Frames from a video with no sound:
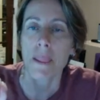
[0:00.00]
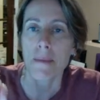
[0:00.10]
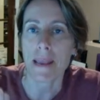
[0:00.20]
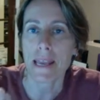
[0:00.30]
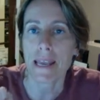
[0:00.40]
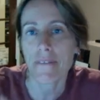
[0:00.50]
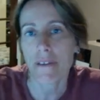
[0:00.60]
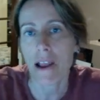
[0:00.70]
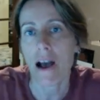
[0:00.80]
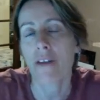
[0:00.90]
making it
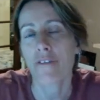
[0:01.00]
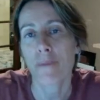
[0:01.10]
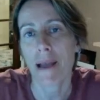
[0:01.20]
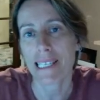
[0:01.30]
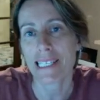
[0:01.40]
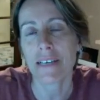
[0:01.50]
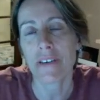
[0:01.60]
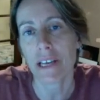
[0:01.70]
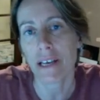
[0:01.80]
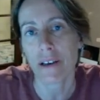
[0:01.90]
very hard for
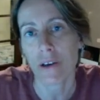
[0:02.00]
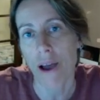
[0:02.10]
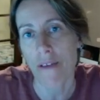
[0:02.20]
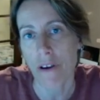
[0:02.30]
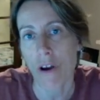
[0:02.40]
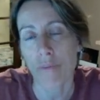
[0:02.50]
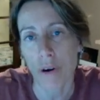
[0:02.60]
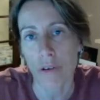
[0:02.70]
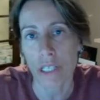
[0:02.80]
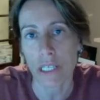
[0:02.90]
bacteria who have their own
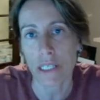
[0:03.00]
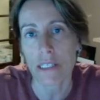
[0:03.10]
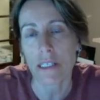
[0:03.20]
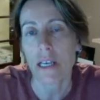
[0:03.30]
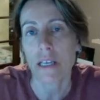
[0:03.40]
proteins